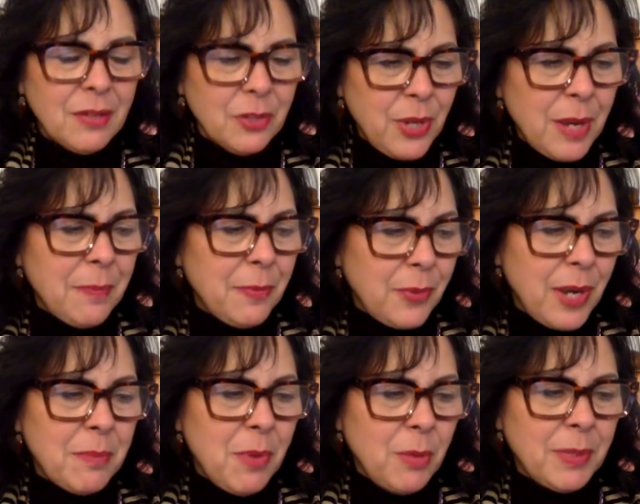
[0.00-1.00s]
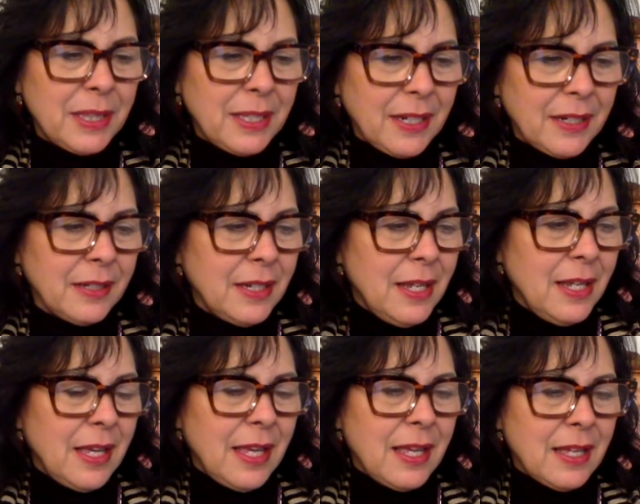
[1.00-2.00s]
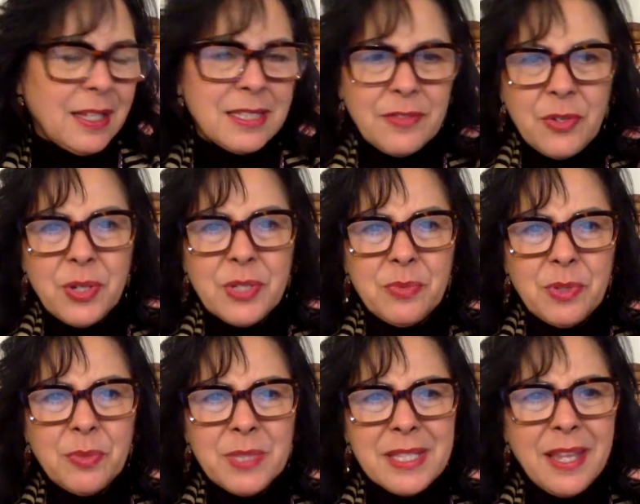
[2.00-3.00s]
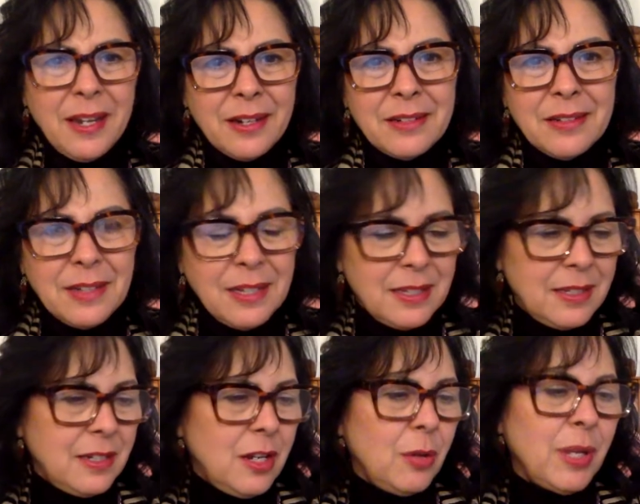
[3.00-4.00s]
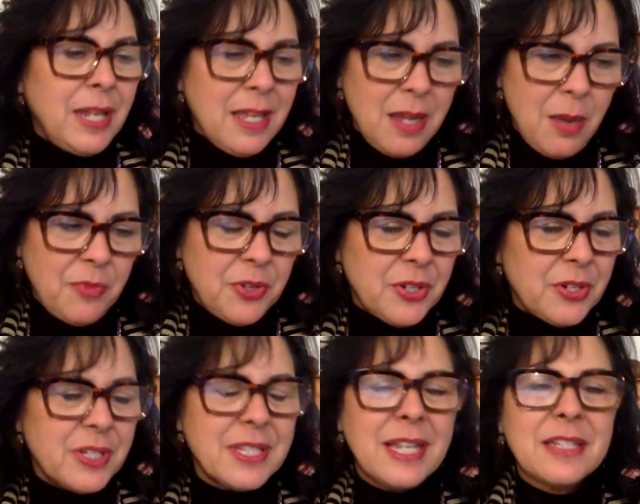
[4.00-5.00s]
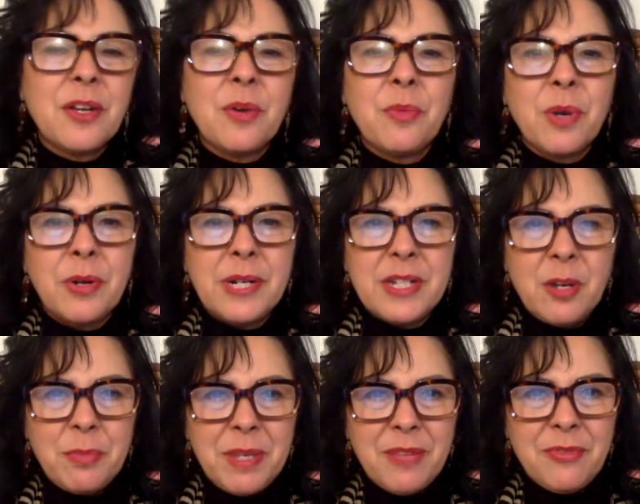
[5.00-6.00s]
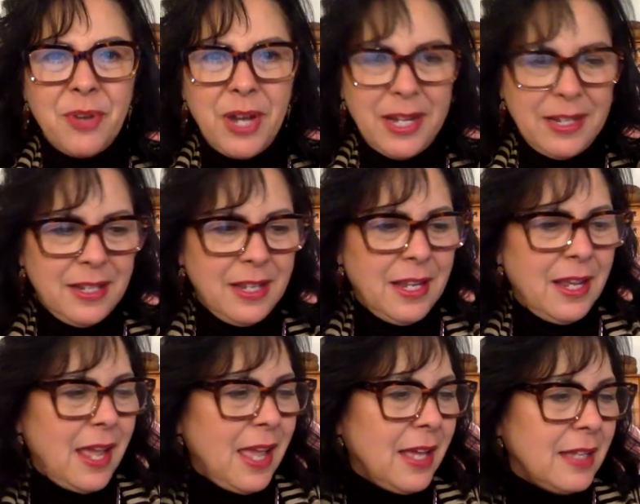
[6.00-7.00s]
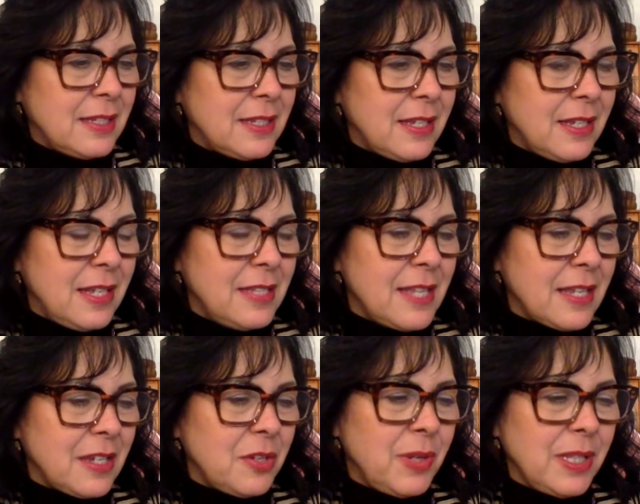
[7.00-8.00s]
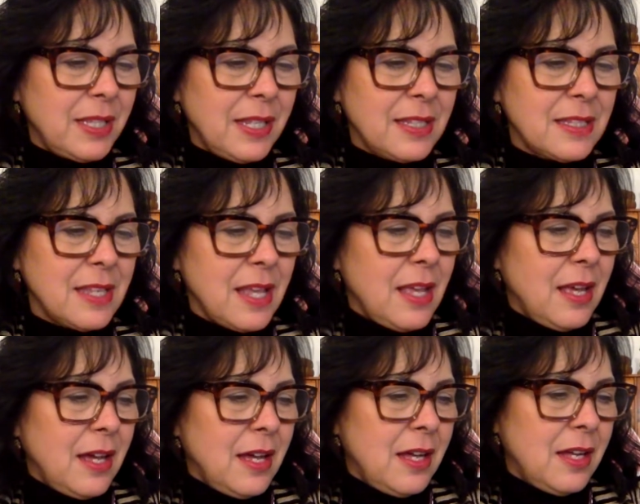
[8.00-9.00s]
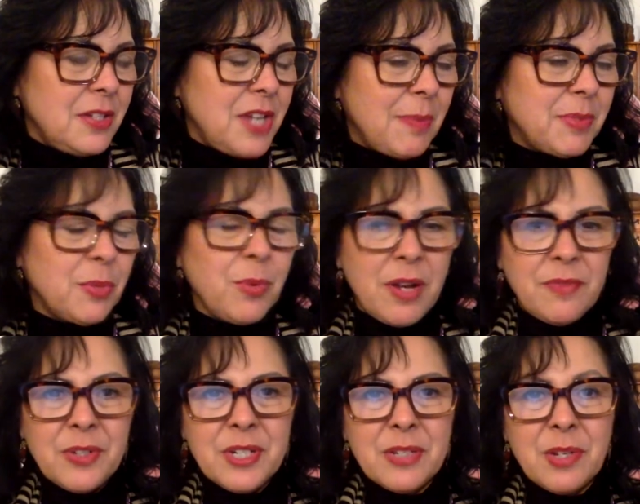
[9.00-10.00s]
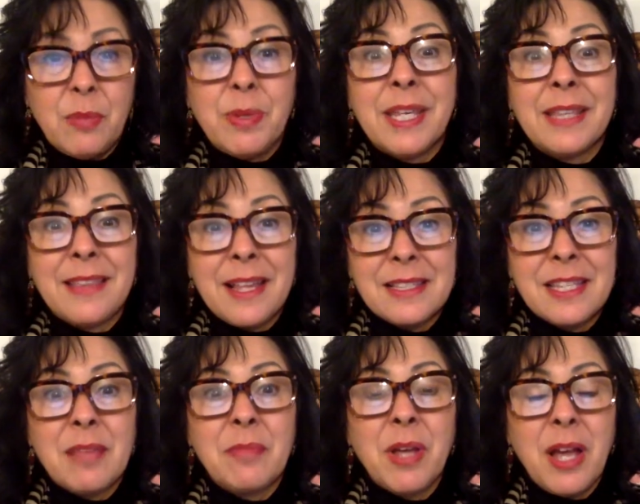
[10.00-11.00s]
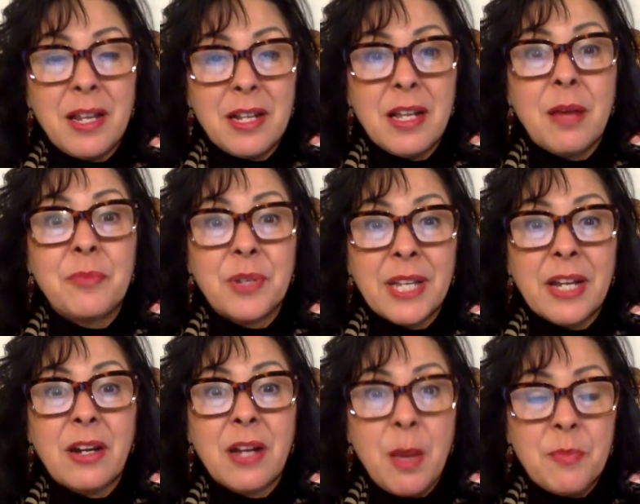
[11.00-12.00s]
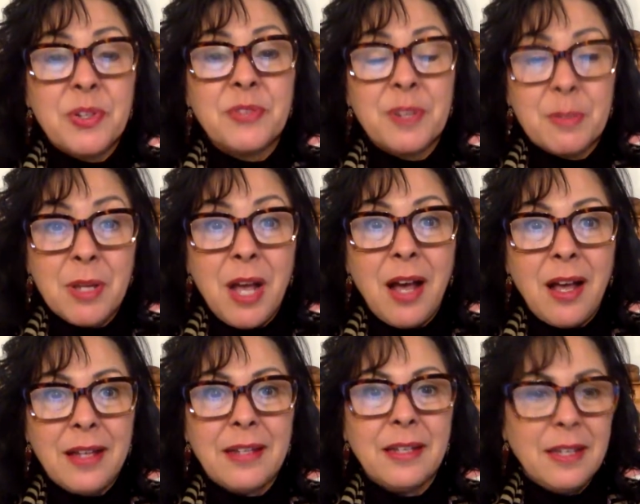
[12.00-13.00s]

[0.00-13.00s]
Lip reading: Great, great moment there. Because, of course, Ruth was scared, you know, and he comforted her and said, don't worry, don't be afraid. And in 2 Corinthians chapter 1, verse 3, we get that same kind of comfort, get our comfort from God.